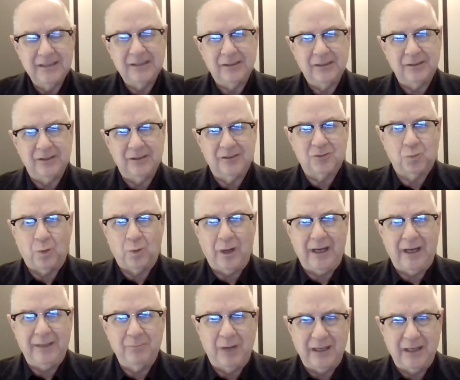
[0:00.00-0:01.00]
It's
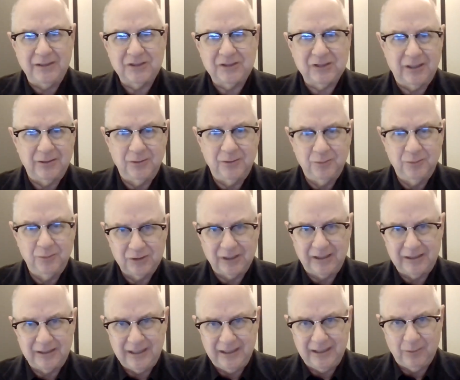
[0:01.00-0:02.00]
why my son,
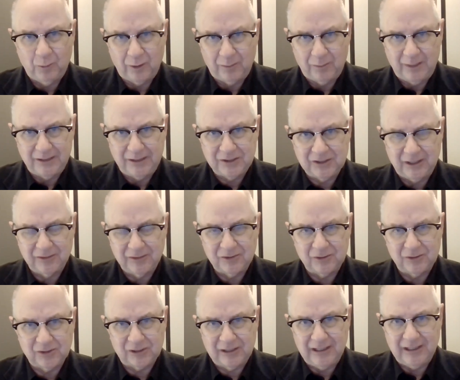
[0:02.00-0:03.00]
one of my sons
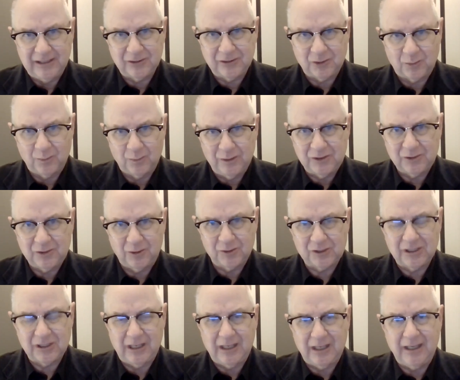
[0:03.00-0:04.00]
is a cancer research
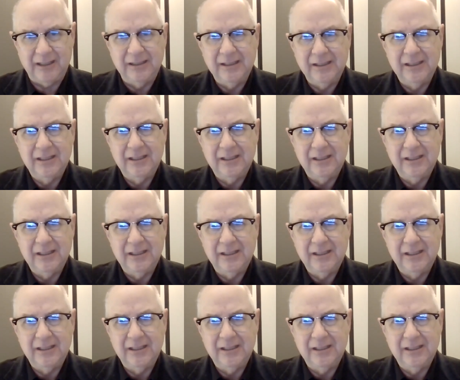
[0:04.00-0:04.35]
guy.